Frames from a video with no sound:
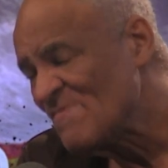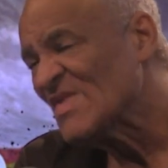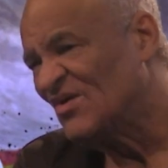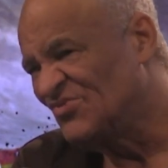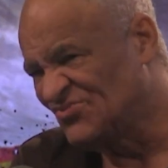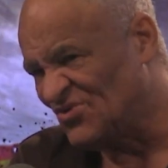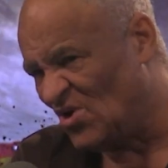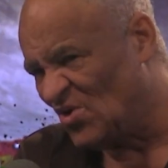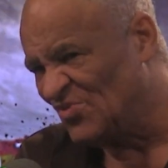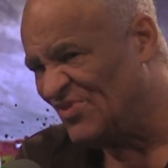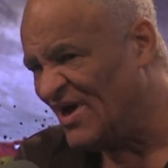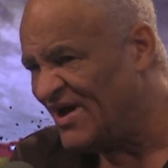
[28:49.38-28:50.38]
So
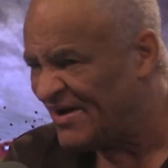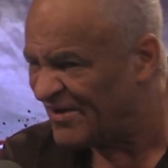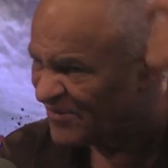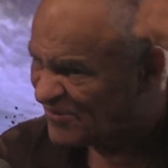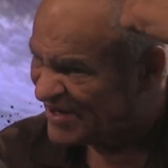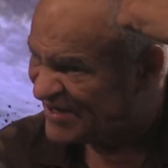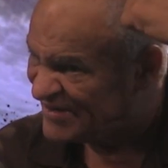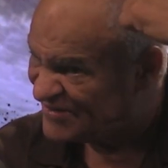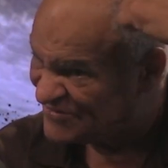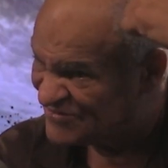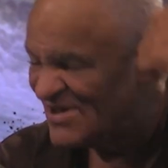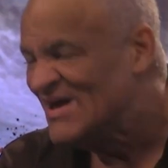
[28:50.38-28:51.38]
there
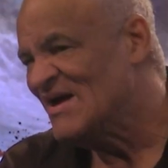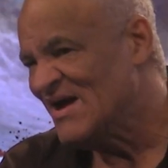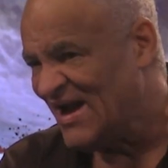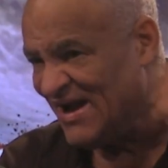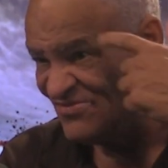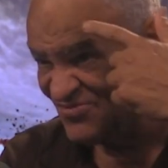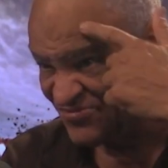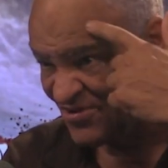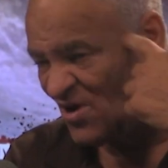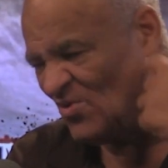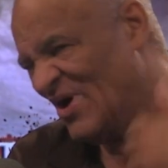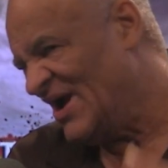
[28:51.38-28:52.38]
is and
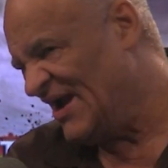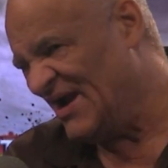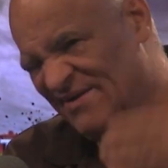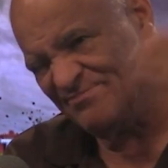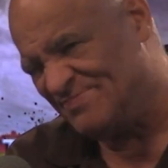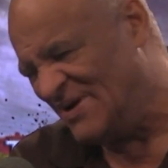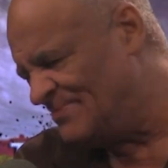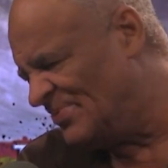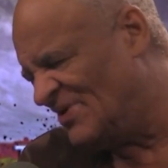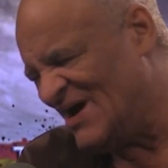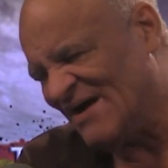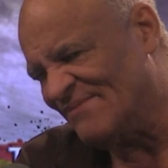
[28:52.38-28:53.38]
so it, people
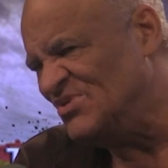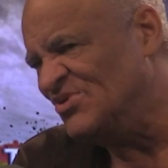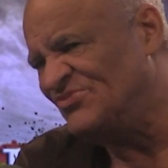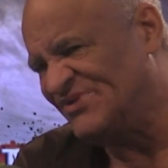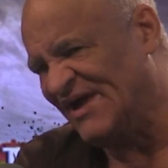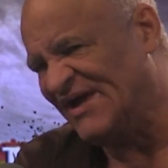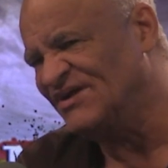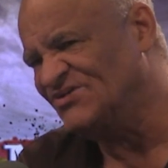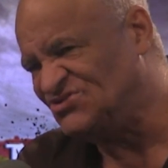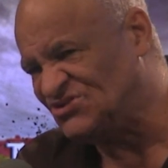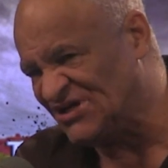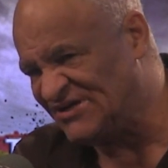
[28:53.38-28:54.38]
have mutated
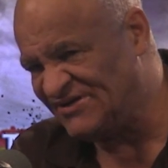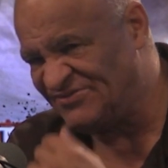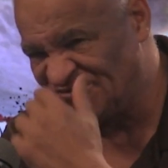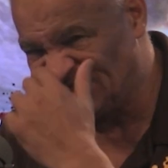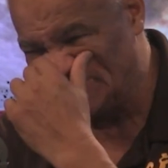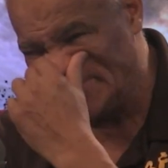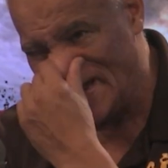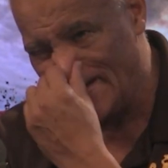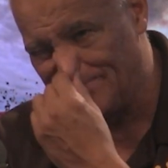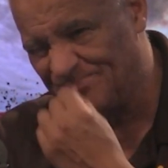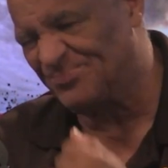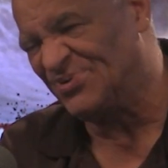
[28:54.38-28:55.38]
genes
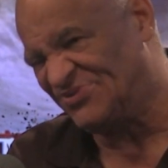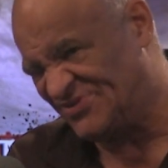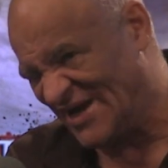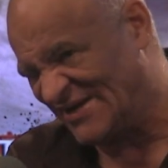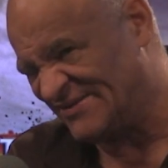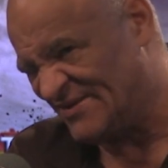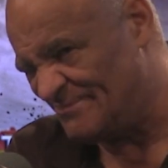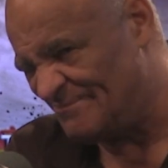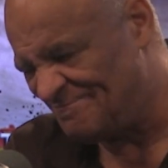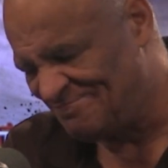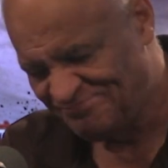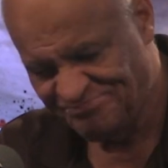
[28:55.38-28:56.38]
that protect them.
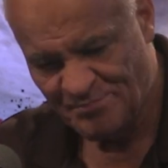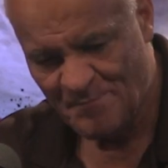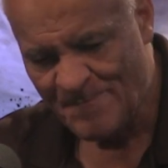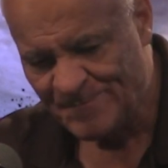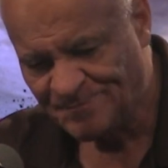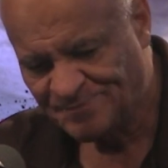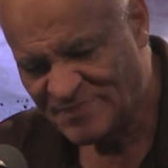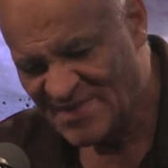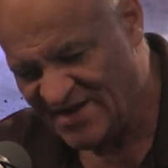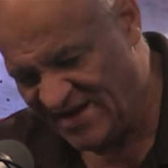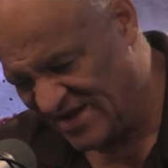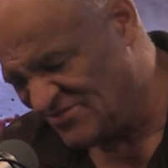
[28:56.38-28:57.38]

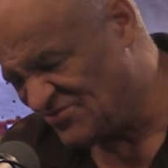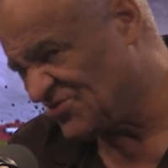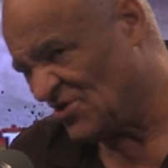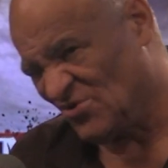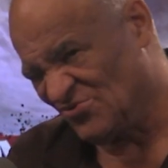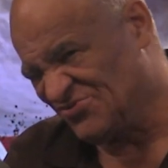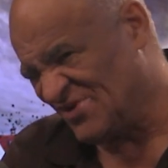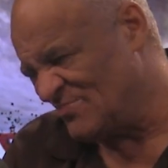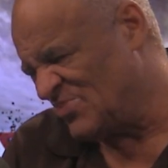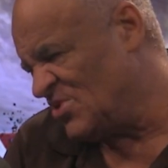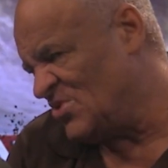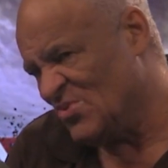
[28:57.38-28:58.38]
And so some
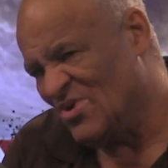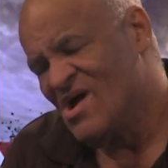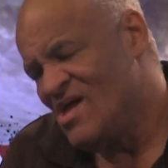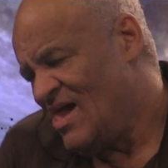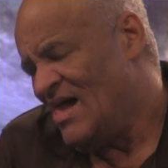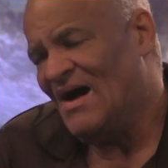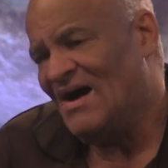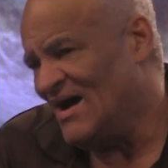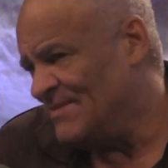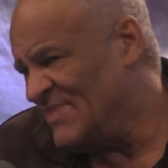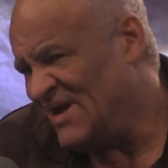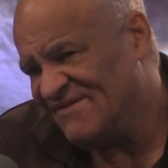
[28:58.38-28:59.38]
do. I
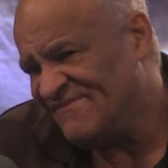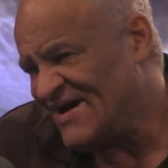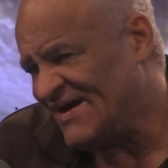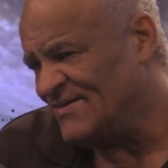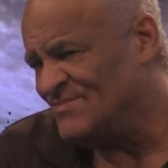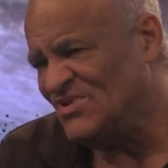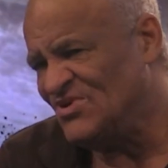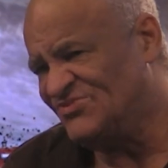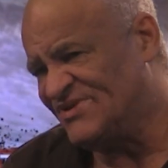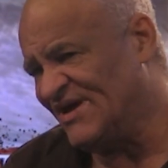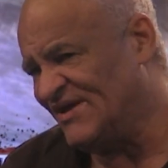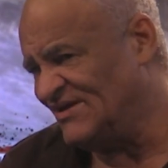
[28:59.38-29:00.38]
may have had a
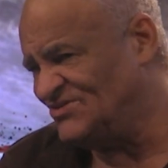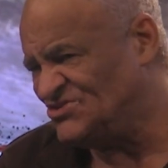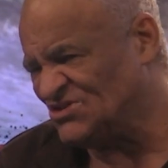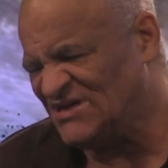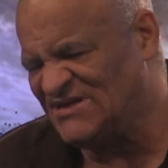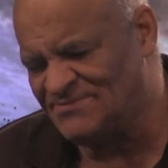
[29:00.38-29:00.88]
mutated gene.